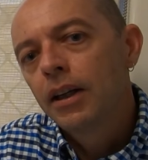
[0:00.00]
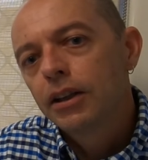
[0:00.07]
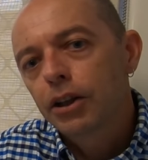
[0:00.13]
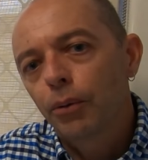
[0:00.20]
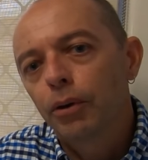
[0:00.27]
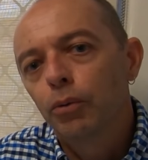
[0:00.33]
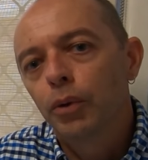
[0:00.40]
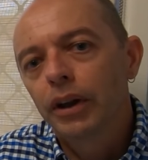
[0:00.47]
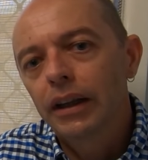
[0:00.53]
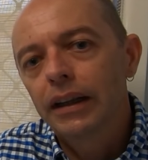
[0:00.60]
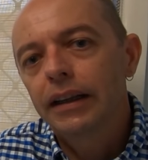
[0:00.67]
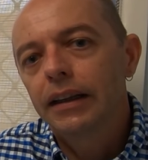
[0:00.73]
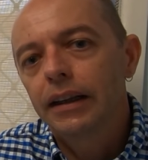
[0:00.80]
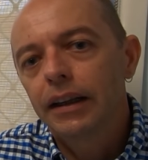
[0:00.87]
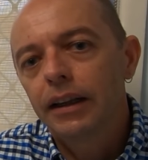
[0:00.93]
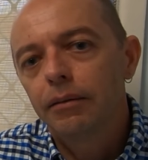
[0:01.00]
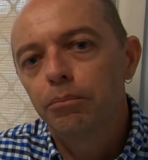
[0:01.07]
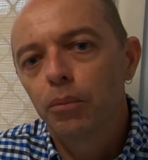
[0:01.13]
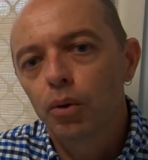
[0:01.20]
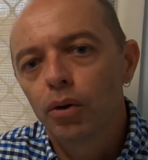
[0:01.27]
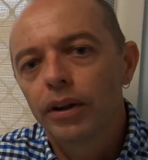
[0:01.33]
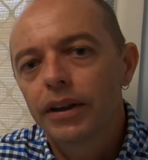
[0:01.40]
So we really need
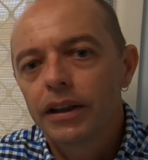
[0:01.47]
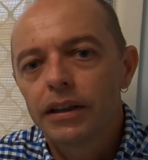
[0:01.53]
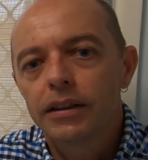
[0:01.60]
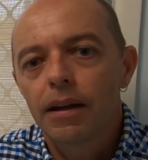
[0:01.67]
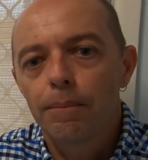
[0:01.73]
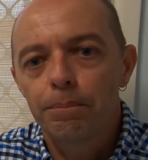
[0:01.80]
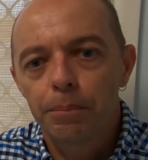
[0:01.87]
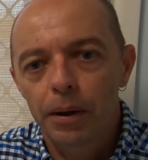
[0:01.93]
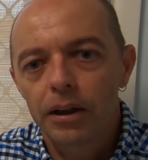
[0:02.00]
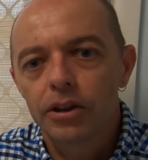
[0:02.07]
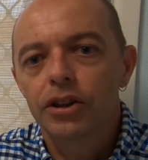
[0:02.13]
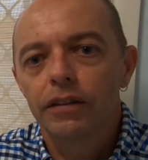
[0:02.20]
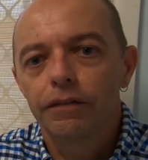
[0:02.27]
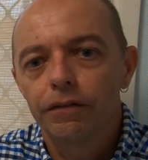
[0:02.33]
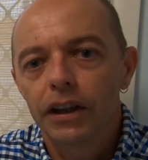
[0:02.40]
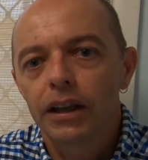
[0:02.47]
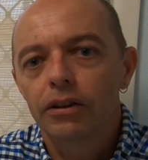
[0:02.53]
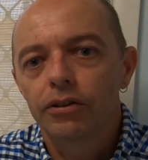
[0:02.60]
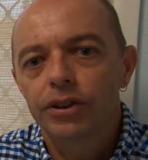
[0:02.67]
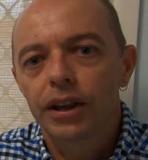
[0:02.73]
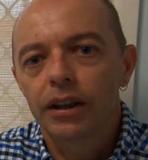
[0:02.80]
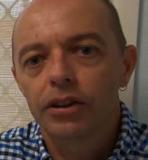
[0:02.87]
more of these budget
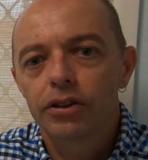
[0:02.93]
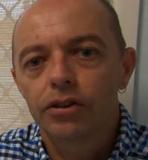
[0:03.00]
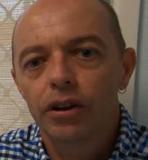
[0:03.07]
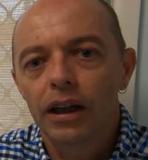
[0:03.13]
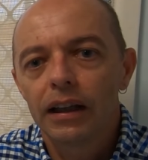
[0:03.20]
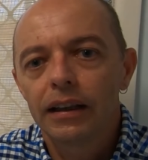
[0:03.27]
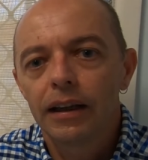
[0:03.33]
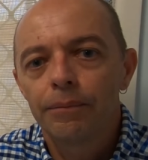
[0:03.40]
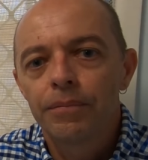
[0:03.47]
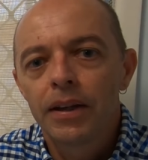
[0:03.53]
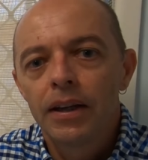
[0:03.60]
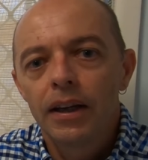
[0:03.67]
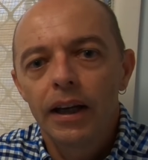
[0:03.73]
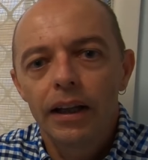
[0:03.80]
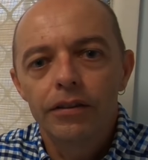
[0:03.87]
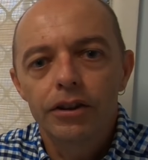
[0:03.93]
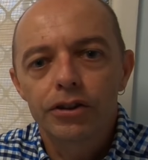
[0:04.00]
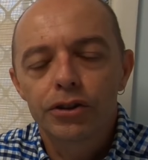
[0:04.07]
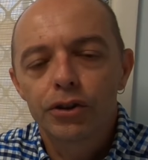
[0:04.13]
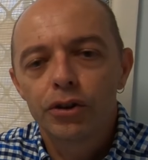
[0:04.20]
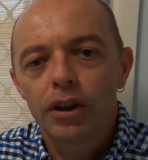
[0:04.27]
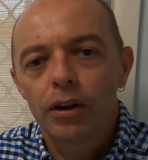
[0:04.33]
vehicles in Australia, and the
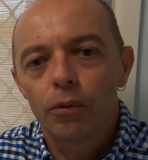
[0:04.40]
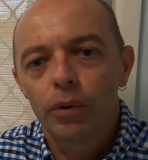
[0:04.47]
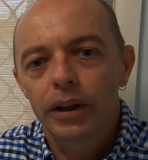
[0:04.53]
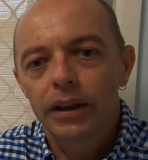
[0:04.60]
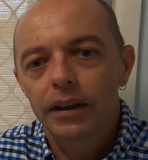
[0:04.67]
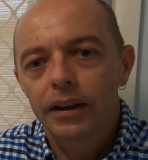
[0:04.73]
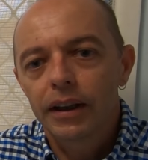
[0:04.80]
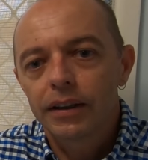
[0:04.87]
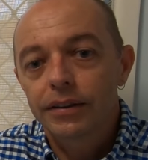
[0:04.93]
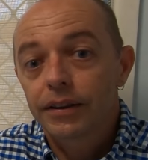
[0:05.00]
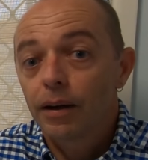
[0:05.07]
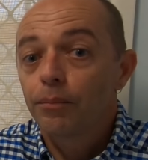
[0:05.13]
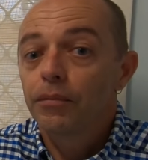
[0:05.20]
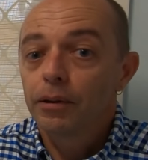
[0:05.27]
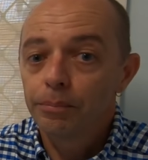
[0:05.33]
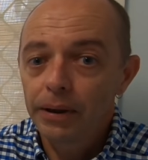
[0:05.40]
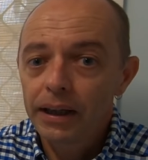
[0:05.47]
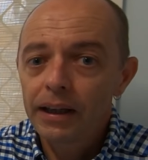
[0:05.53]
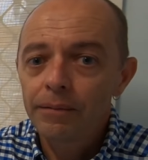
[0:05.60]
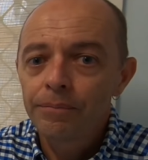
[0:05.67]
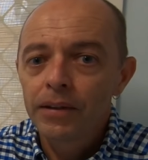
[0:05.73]
sooner we can get some, the better.